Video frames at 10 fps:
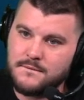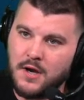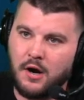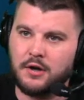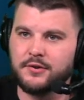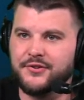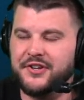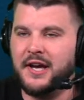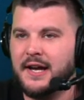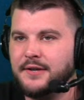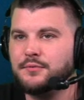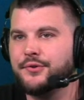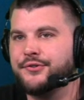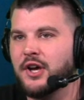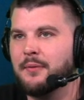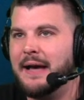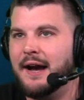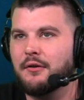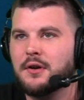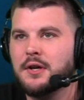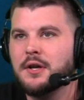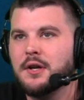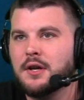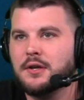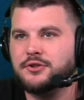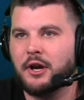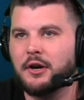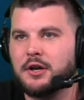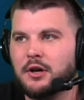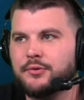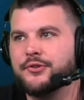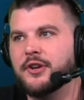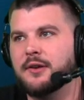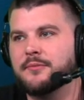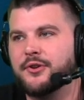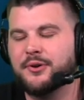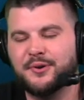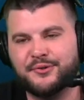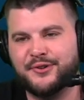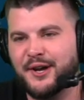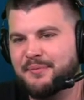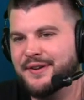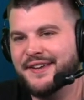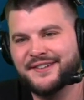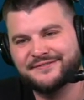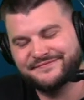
Hartenstein will sub out. Jericho Sims will sub in.